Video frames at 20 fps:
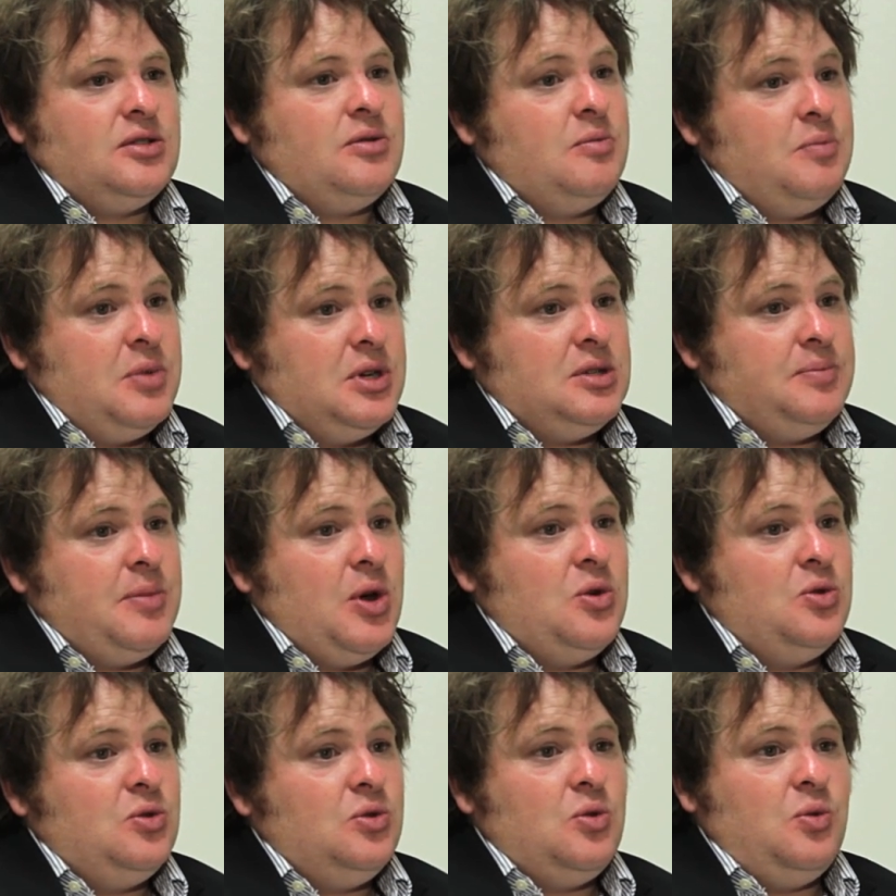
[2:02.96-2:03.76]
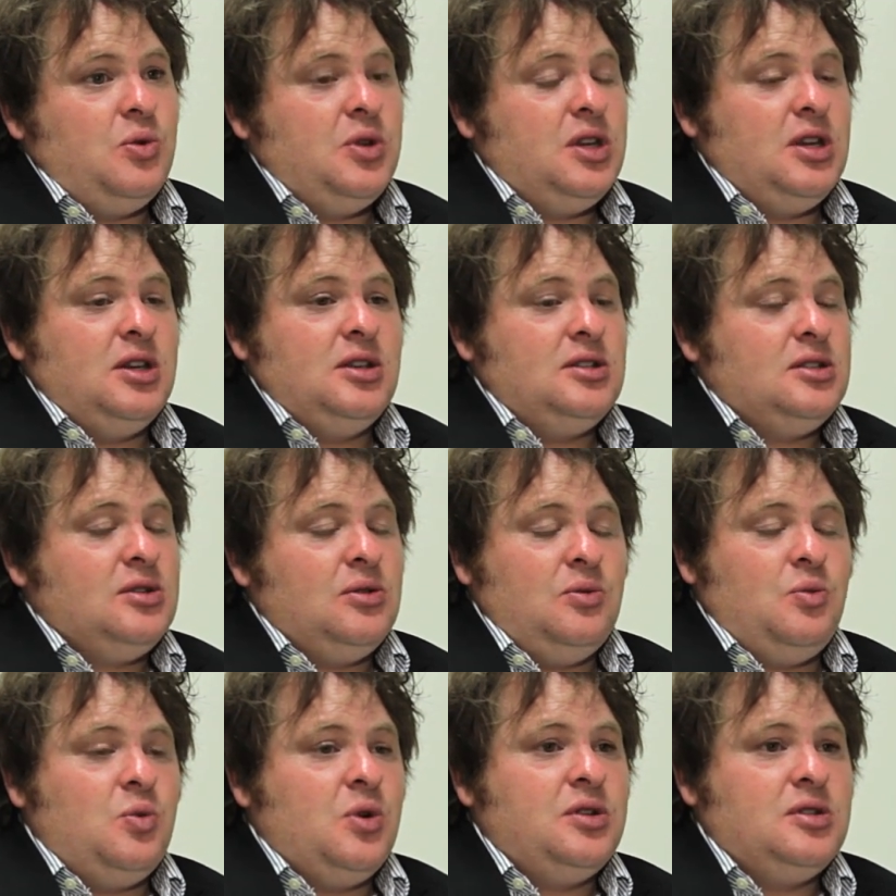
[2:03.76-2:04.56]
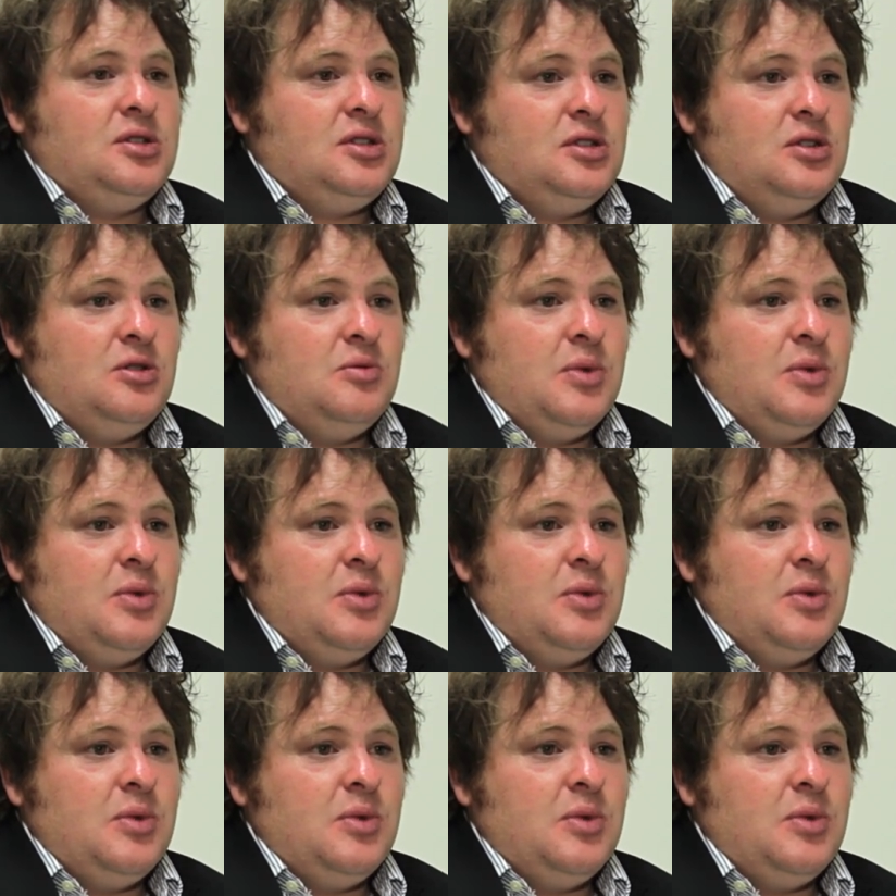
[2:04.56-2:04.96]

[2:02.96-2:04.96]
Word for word: something bespoke within sort of one to two